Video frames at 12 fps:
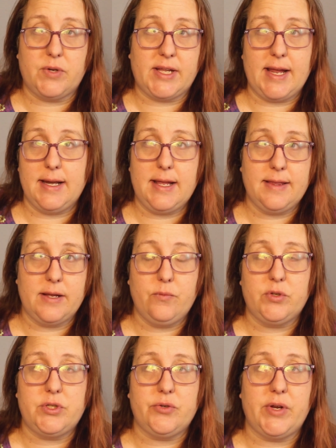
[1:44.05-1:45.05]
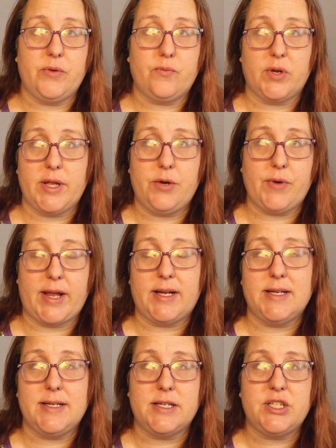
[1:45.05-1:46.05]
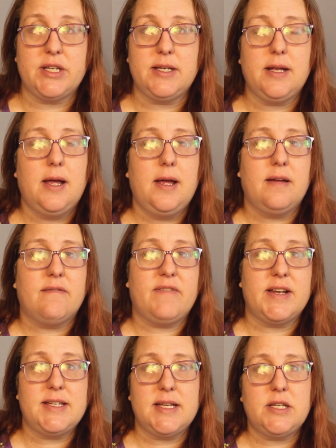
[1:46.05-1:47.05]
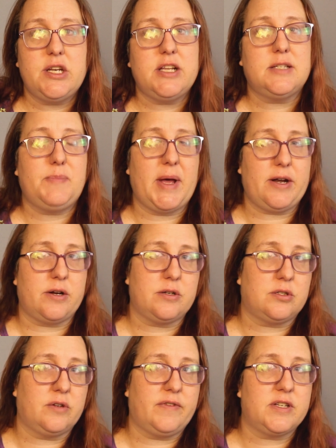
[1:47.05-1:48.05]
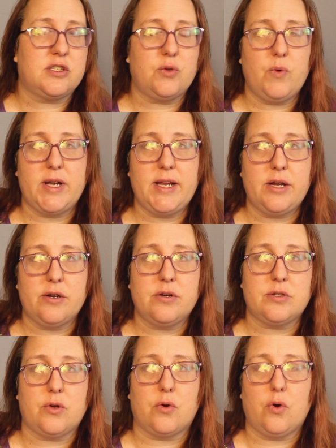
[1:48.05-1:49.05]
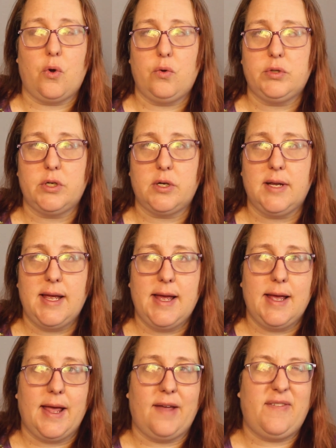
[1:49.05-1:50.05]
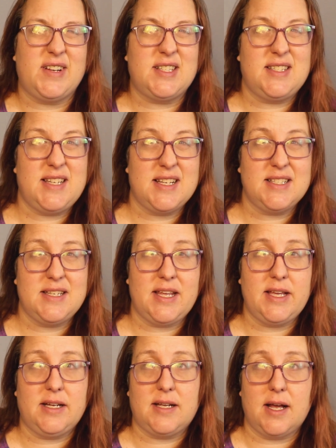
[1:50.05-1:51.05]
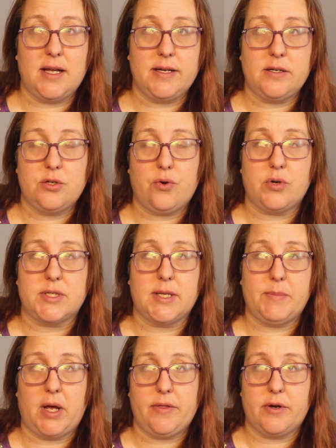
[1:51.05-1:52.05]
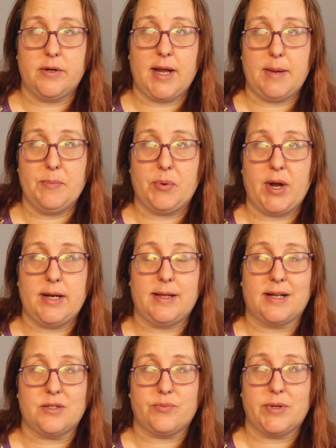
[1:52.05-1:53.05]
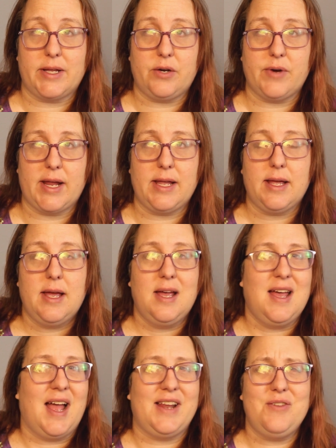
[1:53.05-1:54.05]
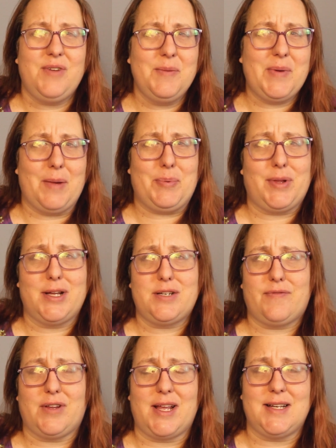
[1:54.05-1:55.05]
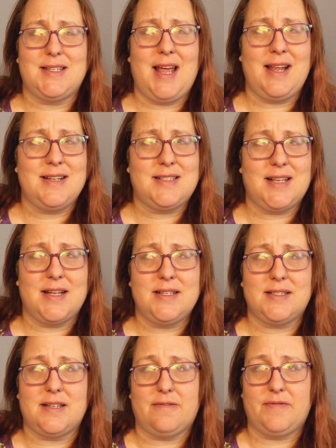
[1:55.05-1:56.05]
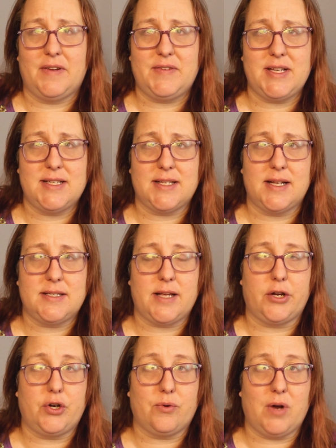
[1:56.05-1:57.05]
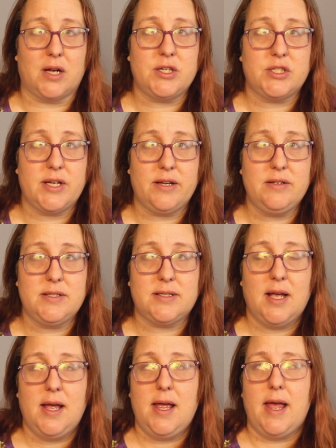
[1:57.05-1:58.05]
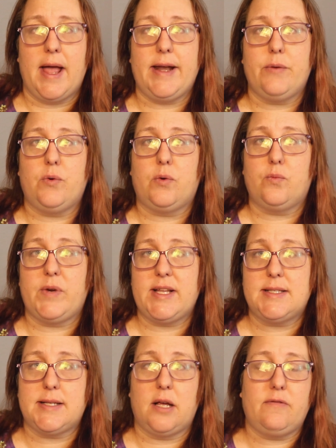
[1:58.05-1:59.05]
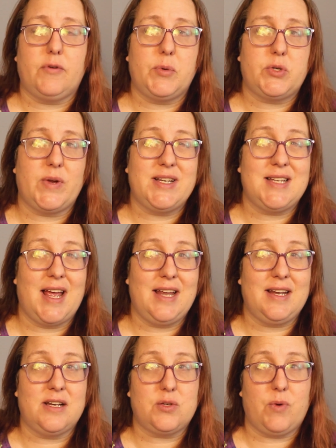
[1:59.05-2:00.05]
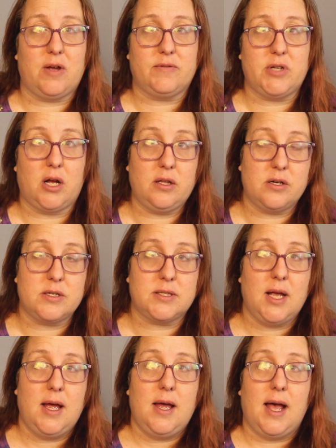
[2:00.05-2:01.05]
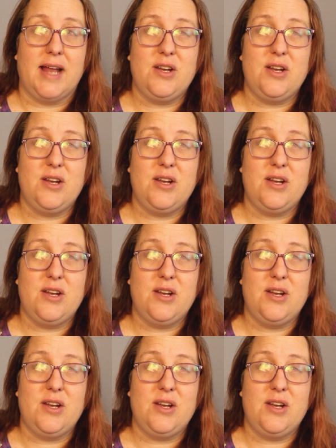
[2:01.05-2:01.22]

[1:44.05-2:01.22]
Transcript: Really anything will do in really great condition. Vintage is better. So if it's 20 years or older, if it's Disney, Gund, or some other name brand, that's really great. And you can buy Plush for like 10 cents to 50 cents at garage sales, and it will resell for between $10 and $12.